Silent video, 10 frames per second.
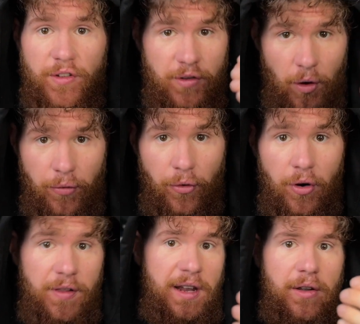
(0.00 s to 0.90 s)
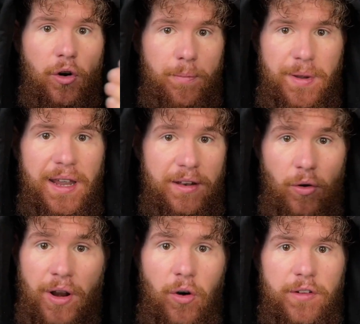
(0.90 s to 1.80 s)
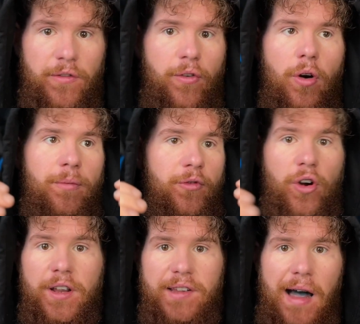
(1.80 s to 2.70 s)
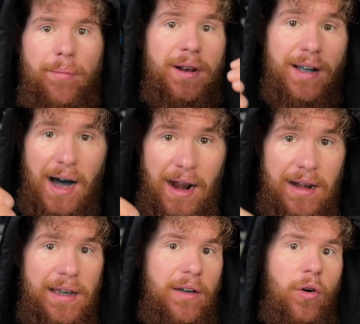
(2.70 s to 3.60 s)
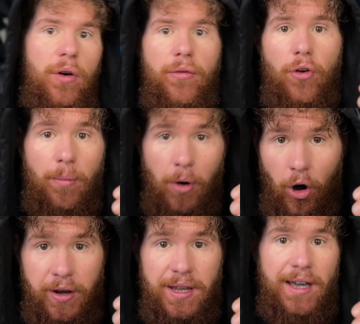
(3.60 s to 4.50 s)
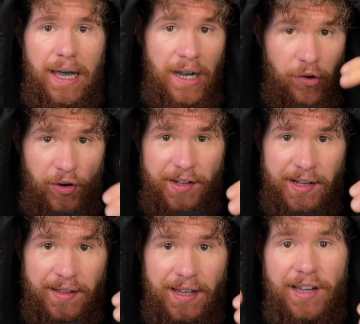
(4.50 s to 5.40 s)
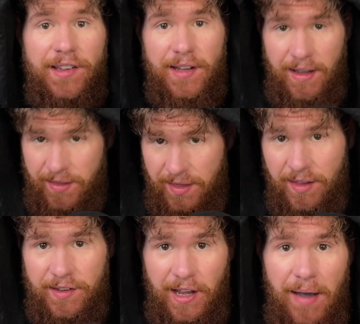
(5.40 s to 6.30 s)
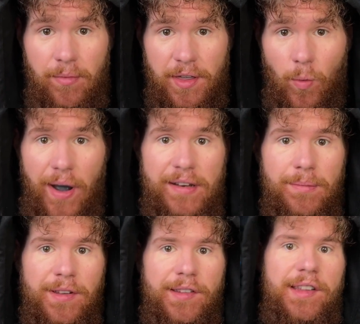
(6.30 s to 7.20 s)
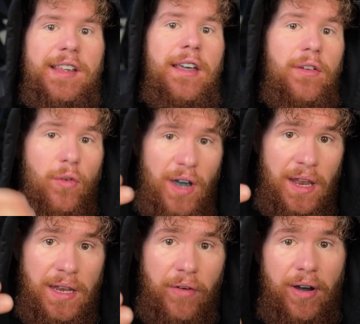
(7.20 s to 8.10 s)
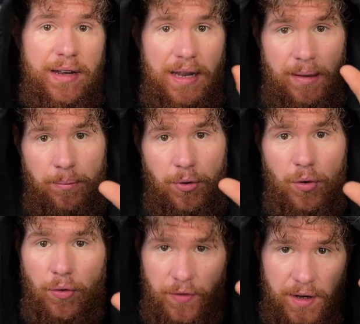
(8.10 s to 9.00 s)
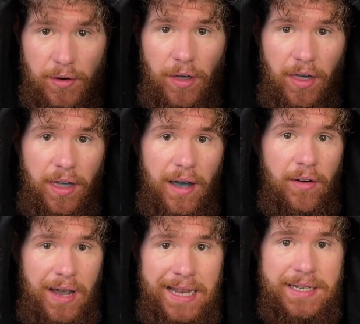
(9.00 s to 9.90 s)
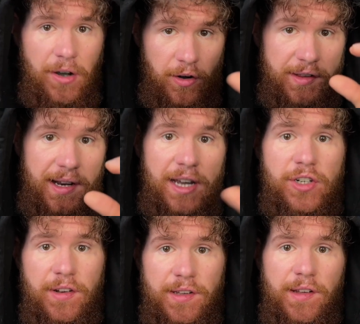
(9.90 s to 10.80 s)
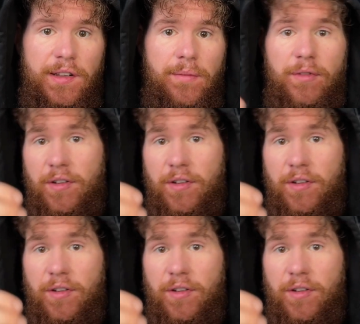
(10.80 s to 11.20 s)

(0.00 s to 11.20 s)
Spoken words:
Sulfur, that could be donors from, for example, garlic or from onions. Increasing these, the same with the vitamin C, you indirectly improve the glutathione antioxidation system.